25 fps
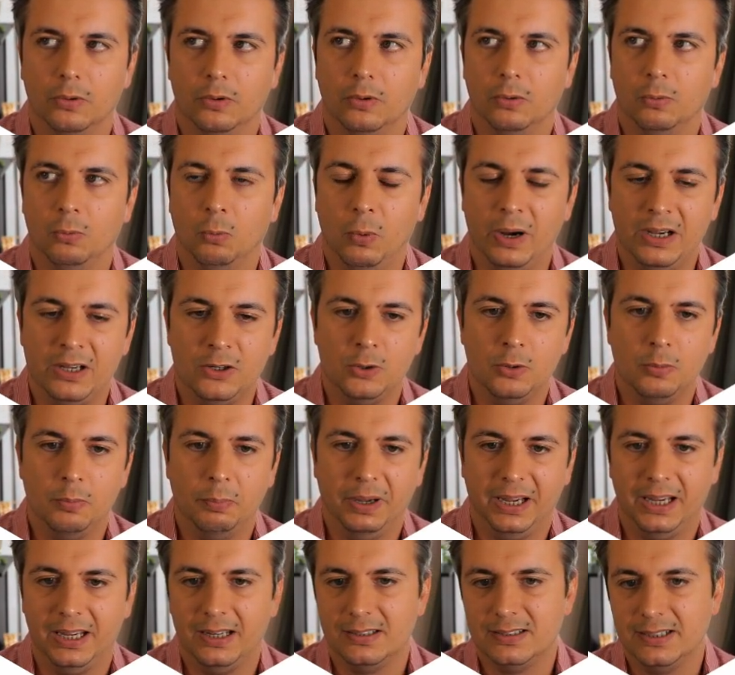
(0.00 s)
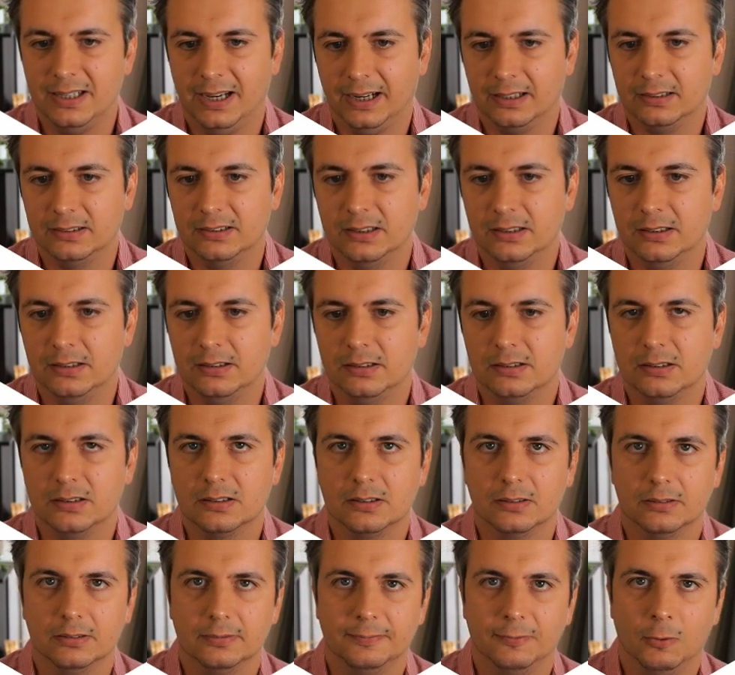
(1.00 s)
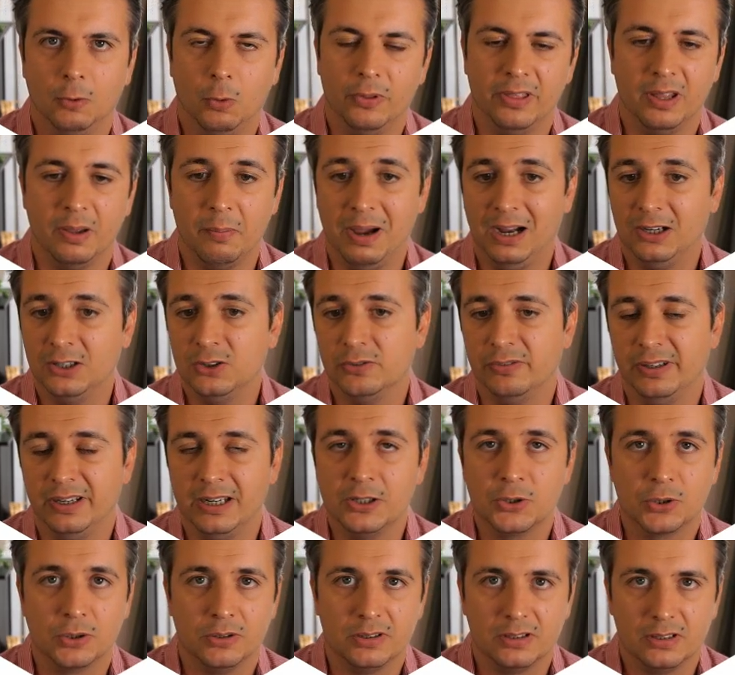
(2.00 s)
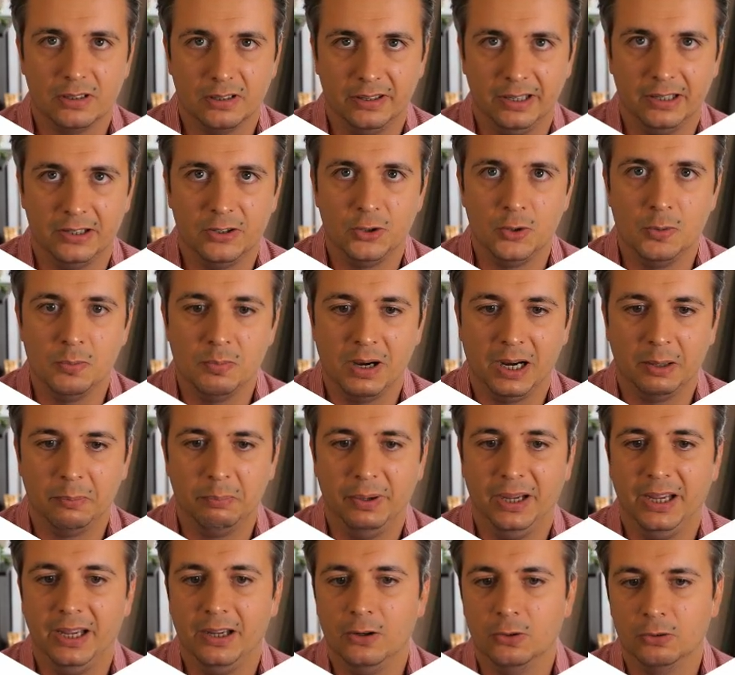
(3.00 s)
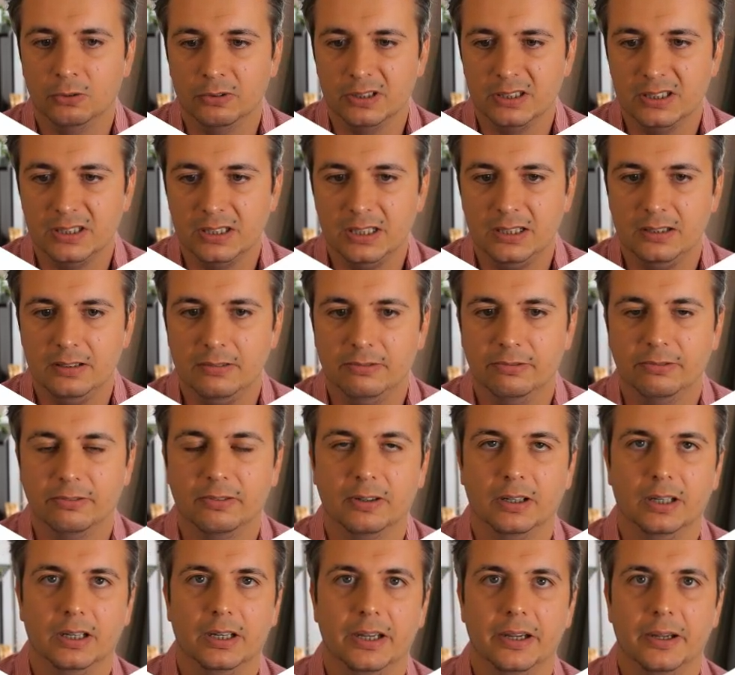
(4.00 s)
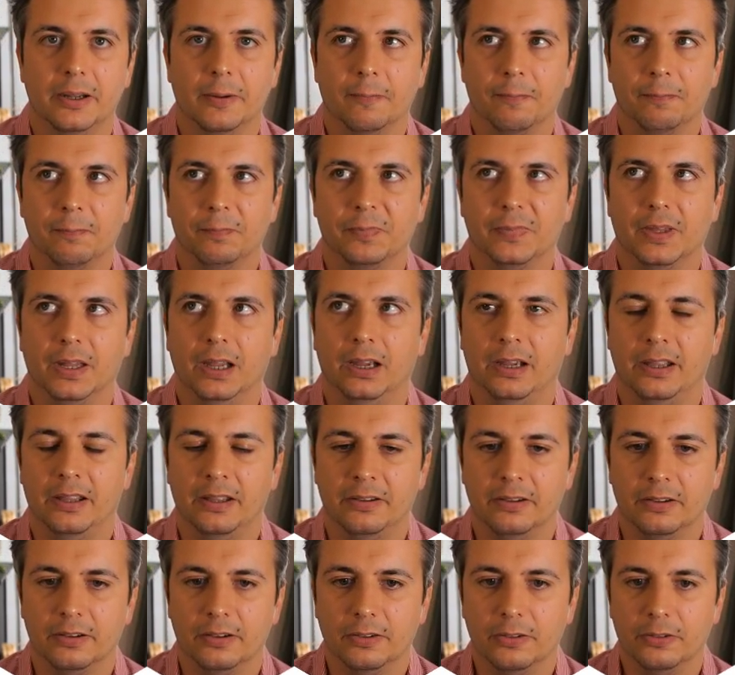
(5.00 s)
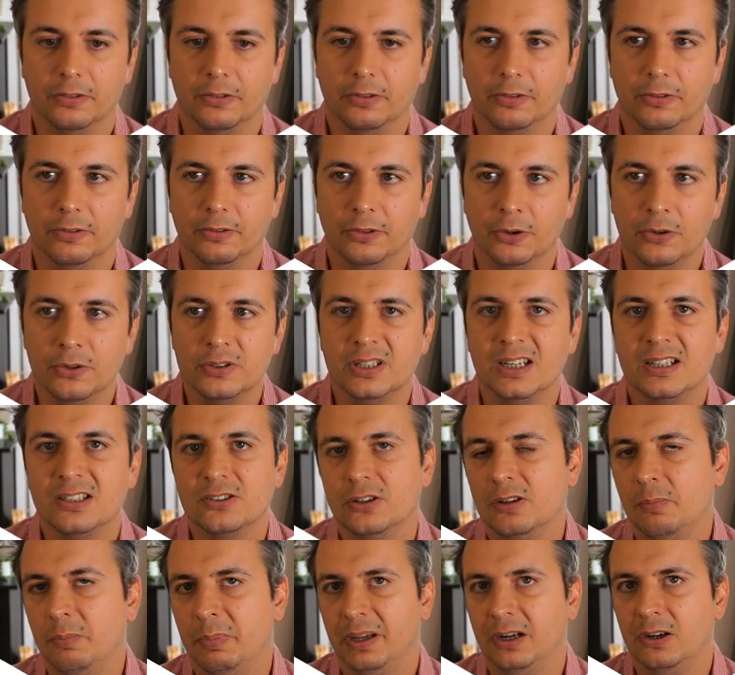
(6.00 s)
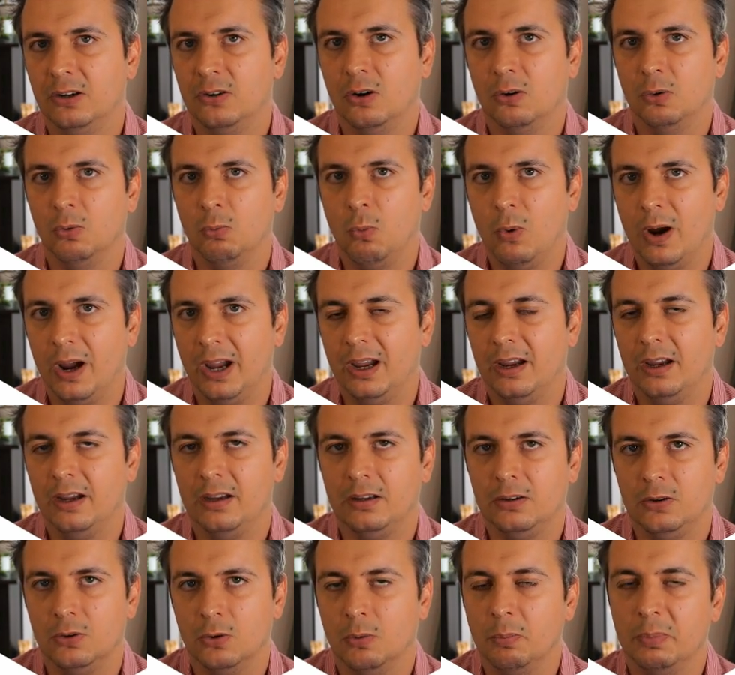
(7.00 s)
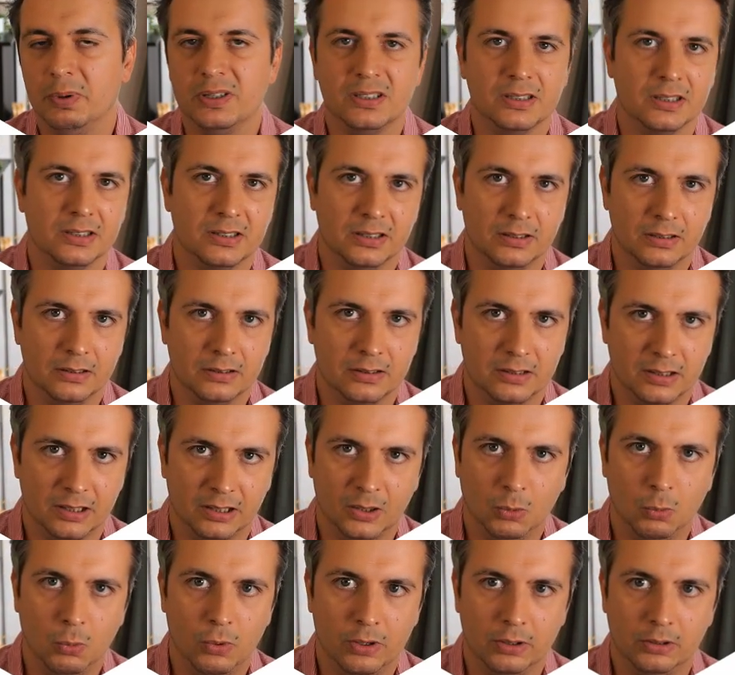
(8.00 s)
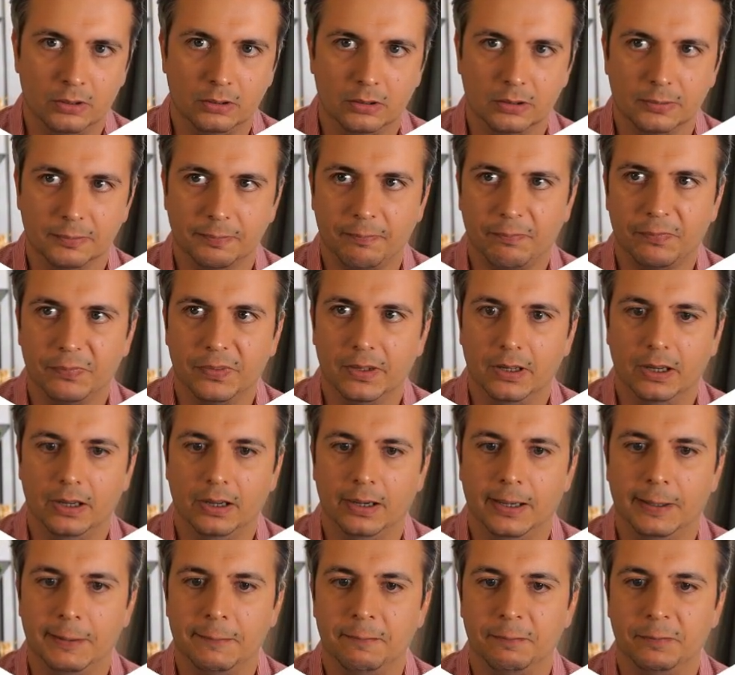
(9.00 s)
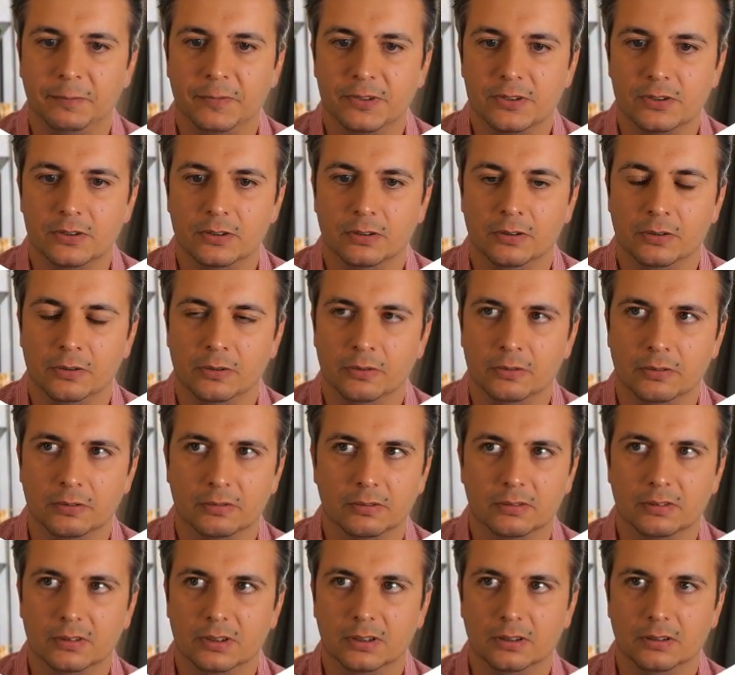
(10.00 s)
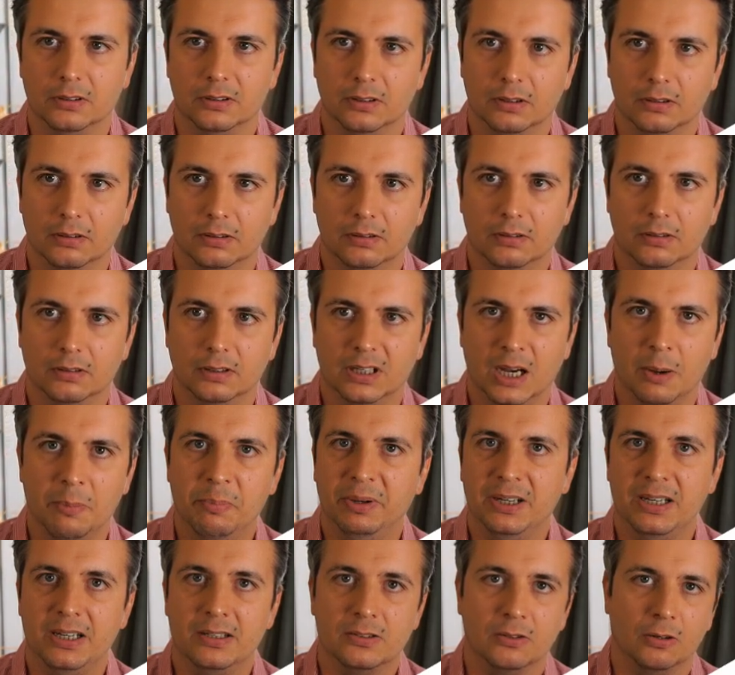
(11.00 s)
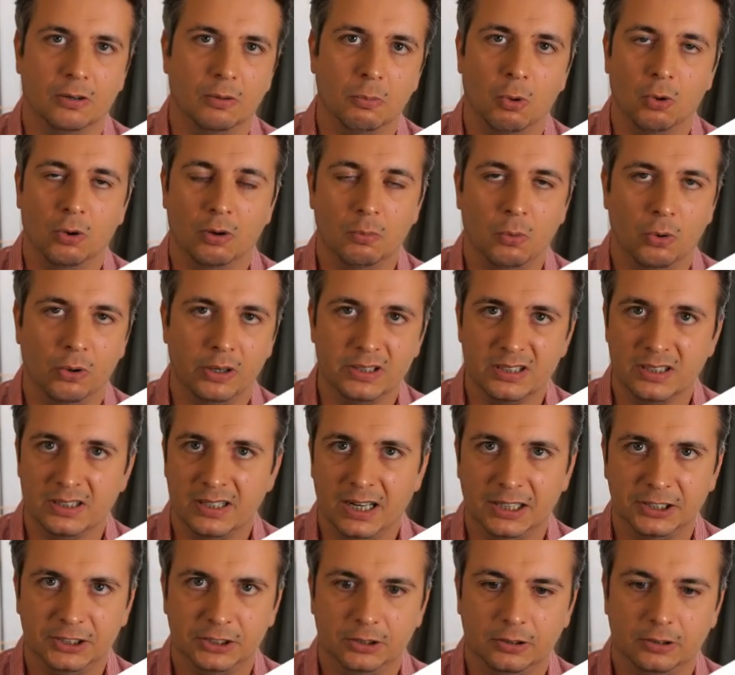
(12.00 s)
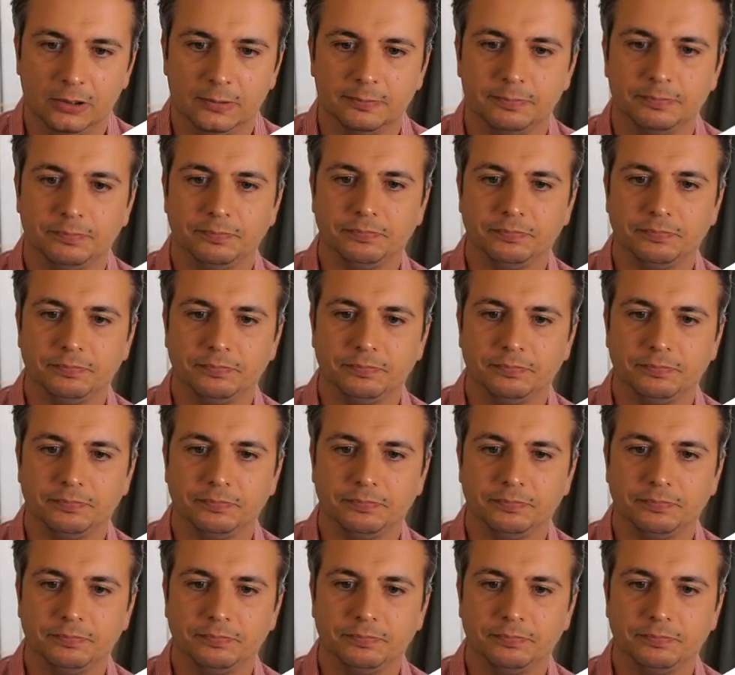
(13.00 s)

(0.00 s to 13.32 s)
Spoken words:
when you pay taxes or the amount of interest that you might pay or receive, those things are dependent on where your business is in the world. So companies are more and more international,